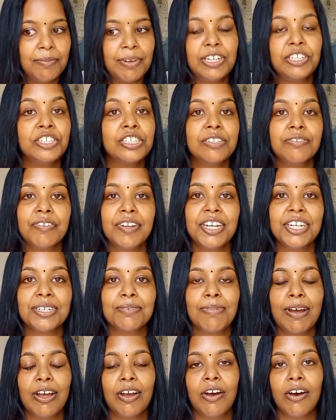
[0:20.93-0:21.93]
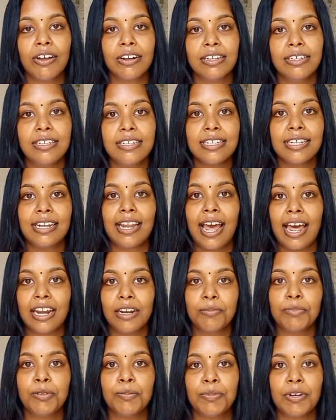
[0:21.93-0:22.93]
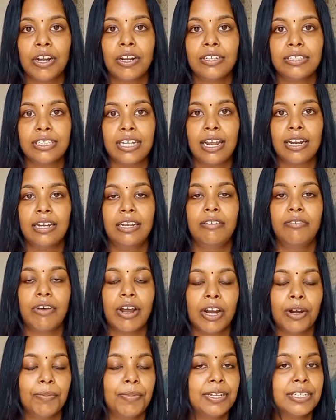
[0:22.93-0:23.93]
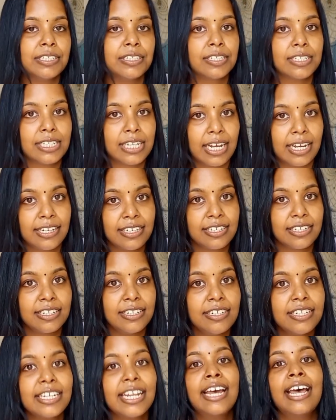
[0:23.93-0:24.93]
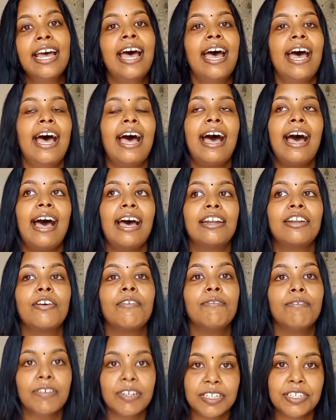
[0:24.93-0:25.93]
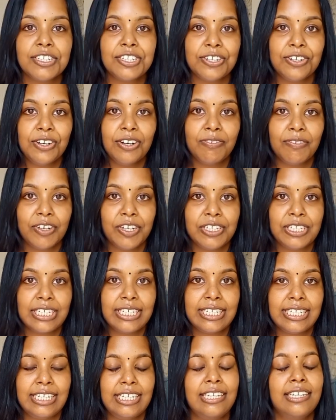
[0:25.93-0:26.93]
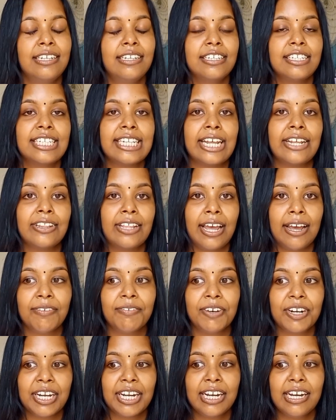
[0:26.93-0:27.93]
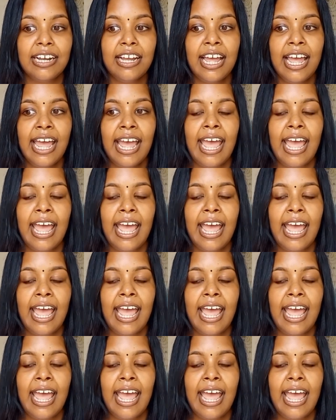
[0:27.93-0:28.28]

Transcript: I just finished my honors in animal, plant and environmental sciences at Wits University in South Africa.